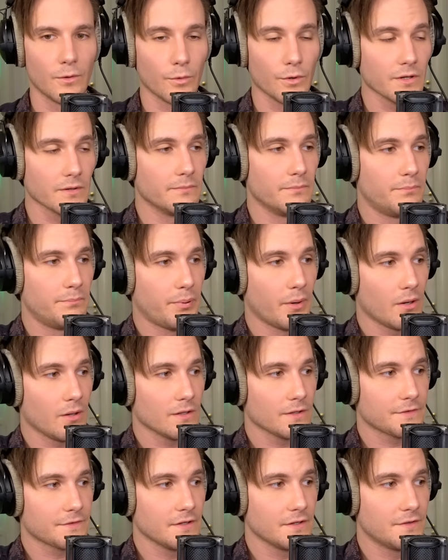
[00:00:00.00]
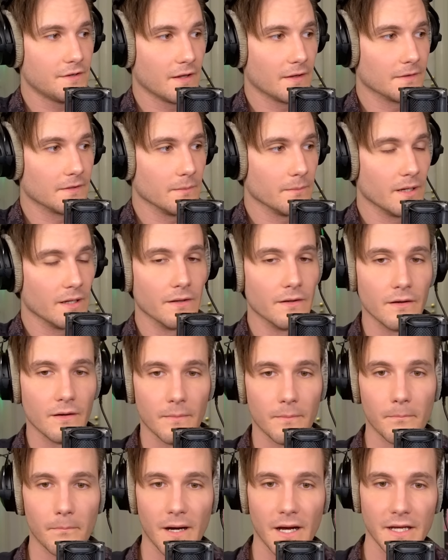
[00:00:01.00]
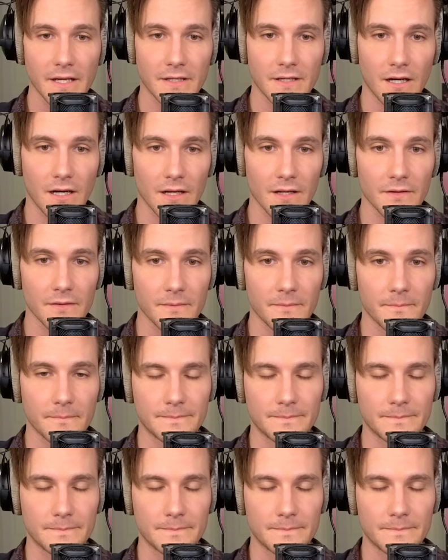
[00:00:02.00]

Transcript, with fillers: What a ballsy gentleman. My god.